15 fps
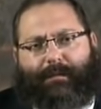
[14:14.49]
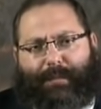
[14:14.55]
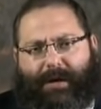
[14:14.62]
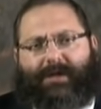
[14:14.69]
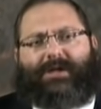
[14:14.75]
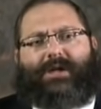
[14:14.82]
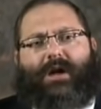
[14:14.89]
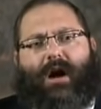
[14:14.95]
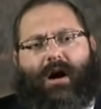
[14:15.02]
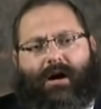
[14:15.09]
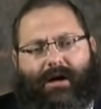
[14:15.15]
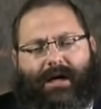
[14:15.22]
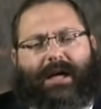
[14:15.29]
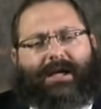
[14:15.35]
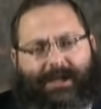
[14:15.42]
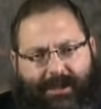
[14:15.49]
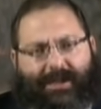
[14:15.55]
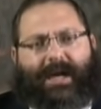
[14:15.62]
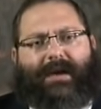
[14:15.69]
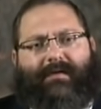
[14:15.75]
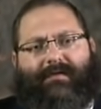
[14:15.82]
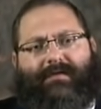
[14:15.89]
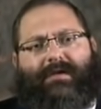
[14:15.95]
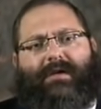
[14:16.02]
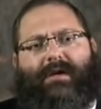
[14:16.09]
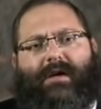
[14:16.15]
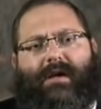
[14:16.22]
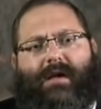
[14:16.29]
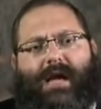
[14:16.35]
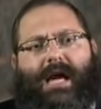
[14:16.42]
builds an ark and is saved.
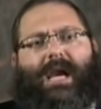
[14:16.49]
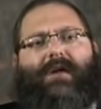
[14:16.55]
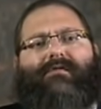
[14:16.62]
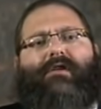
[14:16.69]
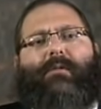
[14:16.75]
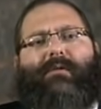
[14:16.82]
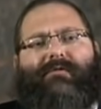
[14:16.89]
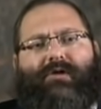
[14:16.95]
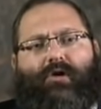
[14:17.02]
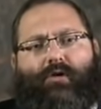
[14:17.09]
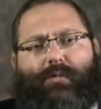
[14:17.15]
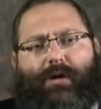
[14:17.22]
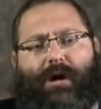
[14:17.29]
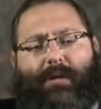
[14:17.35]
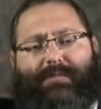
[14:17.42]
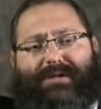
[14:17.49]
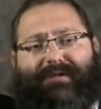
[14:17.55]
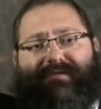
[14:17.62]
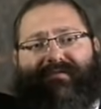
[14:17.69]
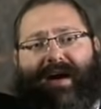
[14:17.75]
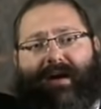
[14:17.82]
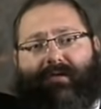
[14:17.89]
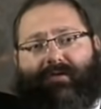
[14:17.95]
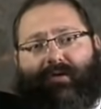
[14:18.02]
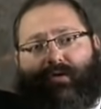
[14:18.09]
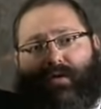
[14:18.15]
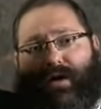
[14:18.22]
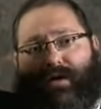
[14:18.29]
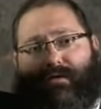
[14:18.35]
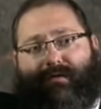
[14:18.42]
And Avram Avinu becomes the
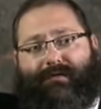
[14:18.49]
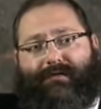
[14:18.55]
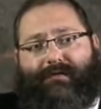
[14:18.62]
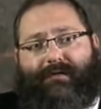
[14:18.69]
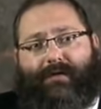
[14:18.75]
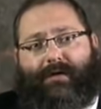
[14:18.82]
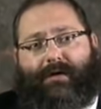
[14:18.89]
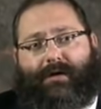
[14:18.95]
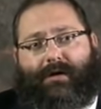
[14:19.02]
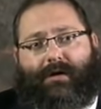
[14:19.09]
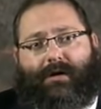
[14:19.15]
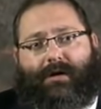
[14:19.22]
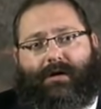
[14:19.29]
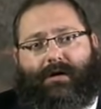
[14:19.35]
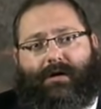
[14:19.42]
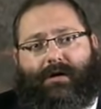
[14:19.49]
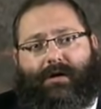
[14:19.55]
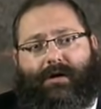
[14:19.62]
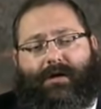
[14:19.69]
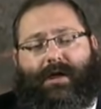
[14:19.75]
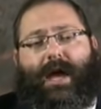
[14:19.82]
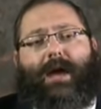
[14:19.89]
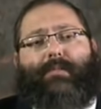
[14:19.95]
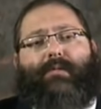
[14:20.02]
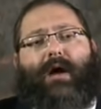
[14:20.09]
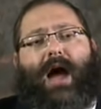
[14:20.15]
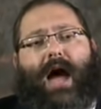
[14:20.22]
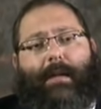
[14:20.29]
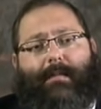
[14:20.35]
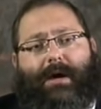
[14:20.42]
founder of the
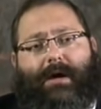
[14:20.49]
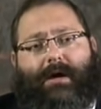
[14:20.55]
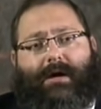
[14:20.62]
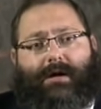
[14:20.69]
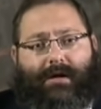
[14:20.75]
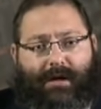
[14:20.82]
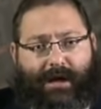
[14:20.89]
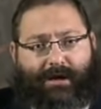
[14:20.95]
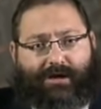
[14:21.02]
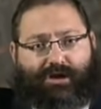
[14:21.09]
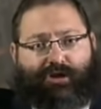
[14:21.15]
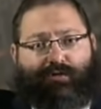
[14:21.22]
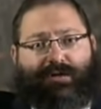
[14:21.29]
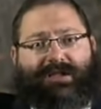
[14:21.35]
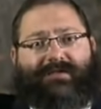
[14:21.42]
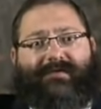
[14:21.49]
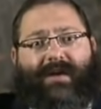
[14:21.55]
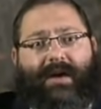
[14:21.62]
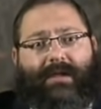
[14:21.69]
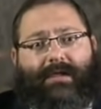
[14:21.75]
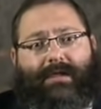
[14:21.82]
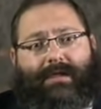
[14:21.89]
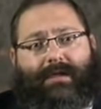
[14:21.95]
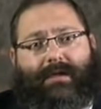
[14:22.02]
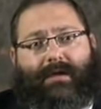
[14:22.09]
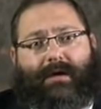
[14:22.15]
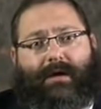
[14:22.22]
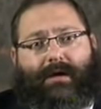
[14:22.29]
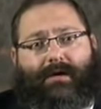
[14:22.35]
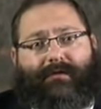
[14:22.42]
Abrahamic Jewish faith,
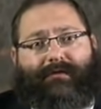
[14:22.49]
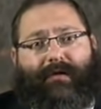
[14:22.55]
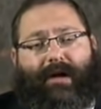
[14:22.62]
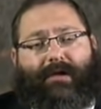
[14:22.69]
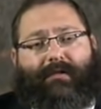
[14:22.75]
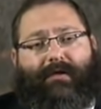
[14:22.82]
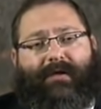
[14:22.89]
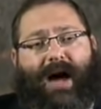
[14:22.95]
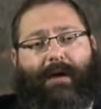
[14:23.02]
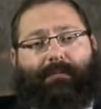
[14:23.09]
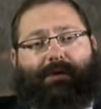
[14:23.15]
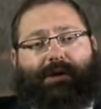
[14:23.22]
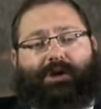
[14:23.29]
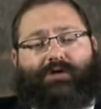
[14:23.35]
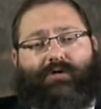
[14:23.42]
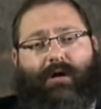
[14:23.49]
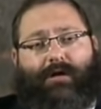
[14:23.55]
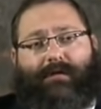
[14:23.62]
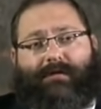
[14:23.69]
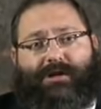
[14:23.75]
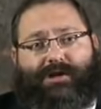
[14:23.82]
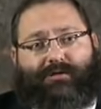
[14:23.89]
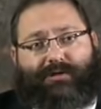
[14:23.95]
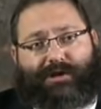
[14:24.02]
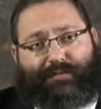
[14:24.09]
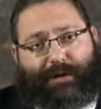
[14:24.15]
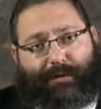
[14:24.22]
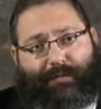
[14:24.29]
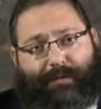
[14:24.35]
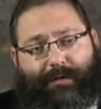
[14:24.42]
the father of Am Yisrael, of the Jewish
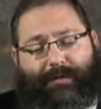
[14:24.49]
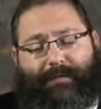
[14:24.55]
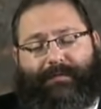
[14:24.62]
people.